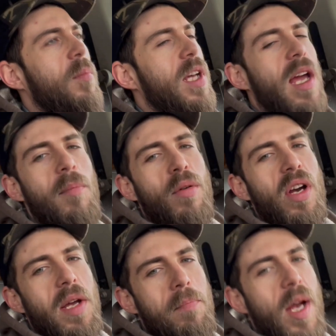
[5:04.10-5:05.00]
became
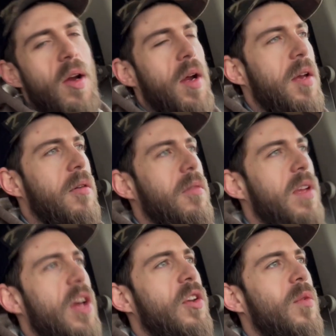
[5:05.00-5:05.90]
pretty apparent
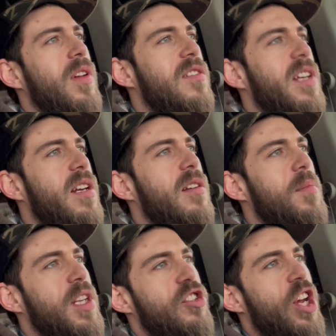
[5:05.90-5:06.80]
the other ones needed to
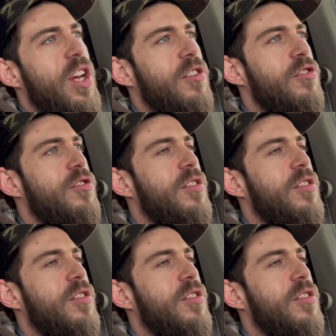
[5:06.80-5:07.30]
be changed.